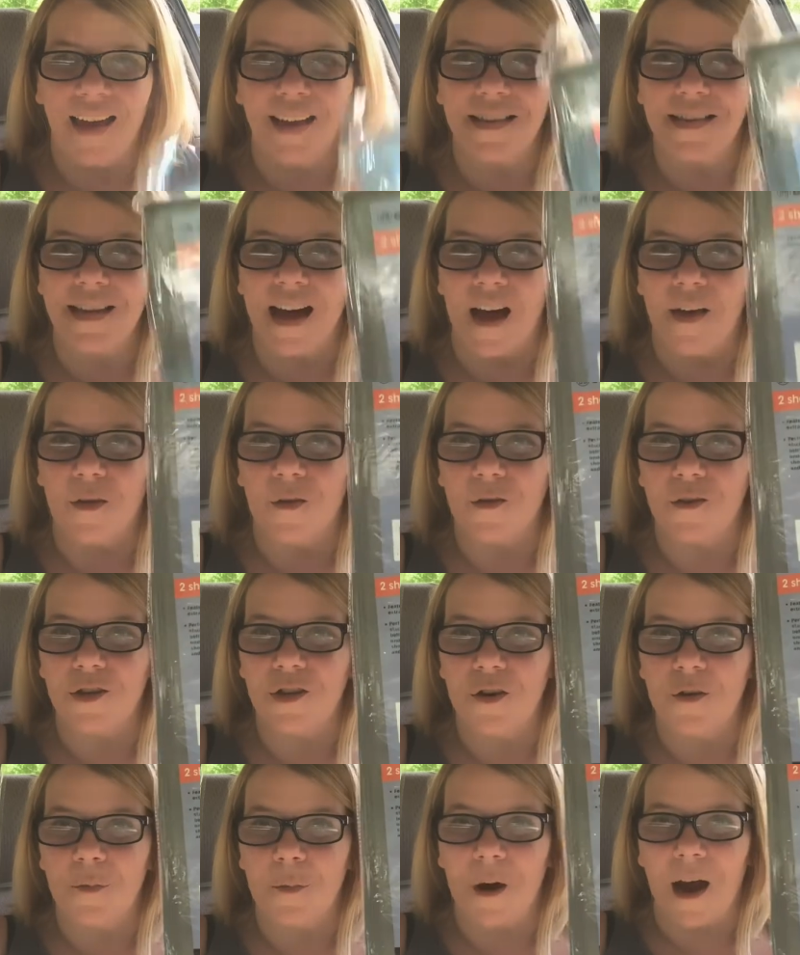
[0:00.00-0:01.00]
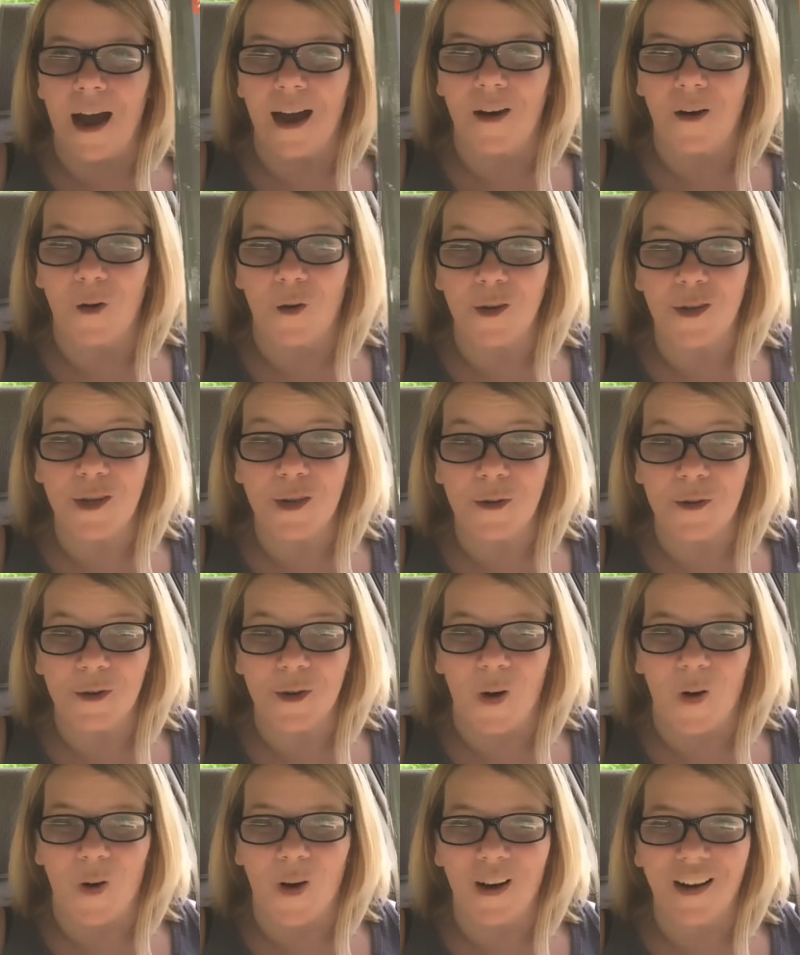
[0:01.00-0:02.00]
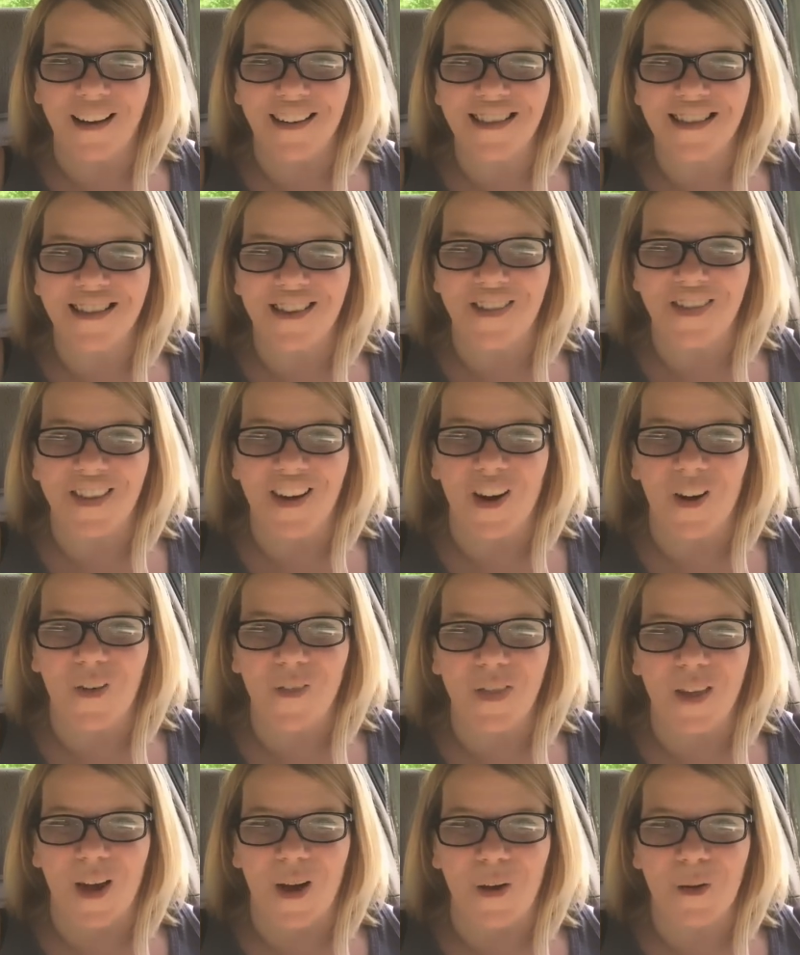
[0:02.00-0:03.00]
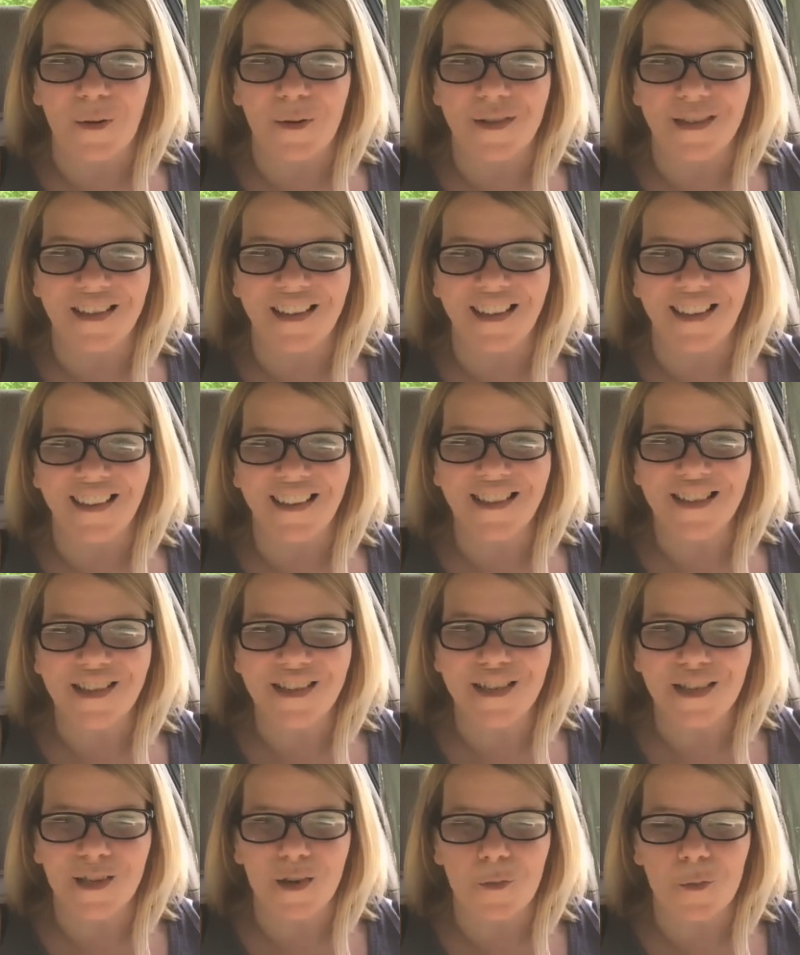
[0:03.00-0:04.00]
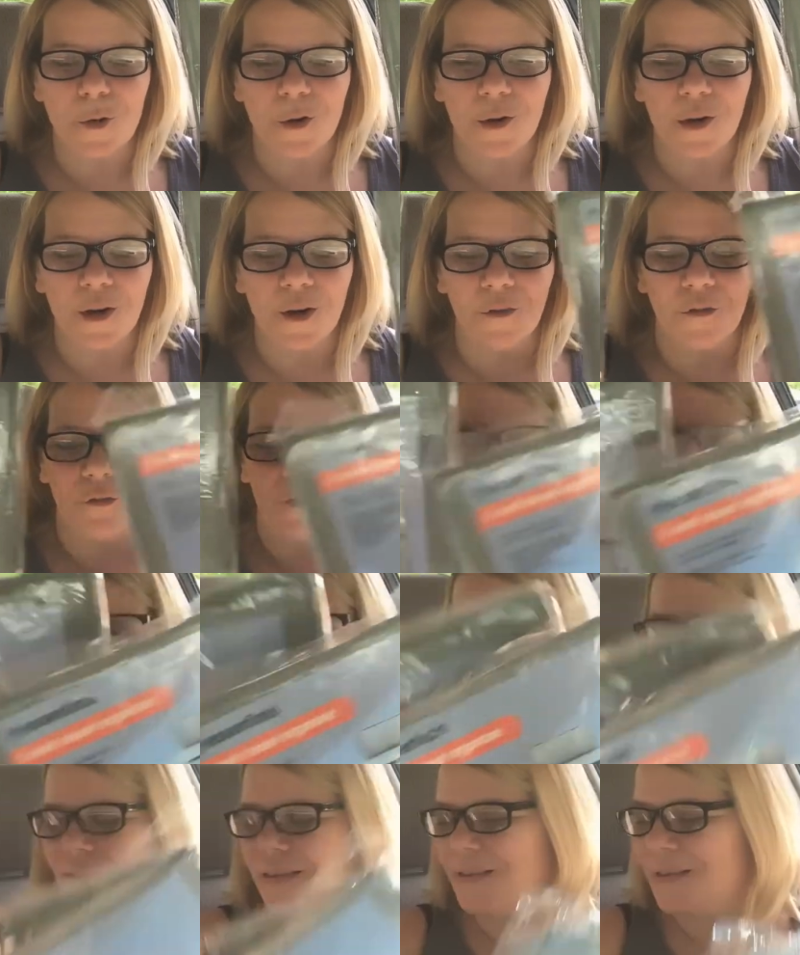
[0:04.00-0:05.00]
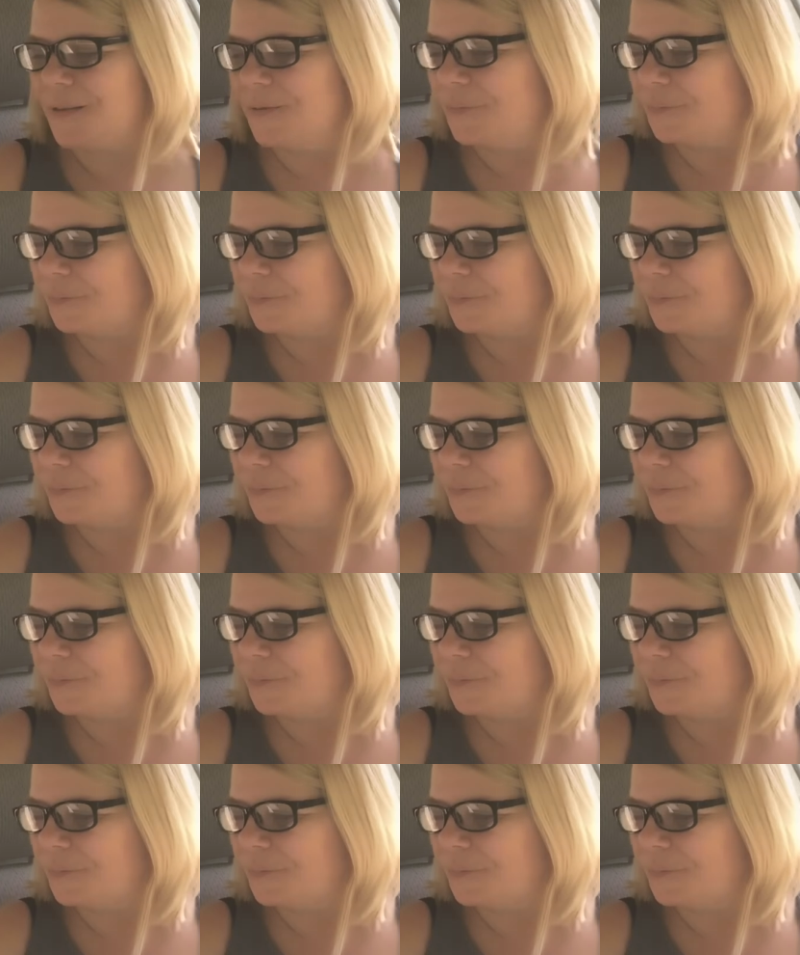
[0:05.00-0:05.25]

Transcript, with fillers: it's either too bright or too dark. So there are those. Super cute finds.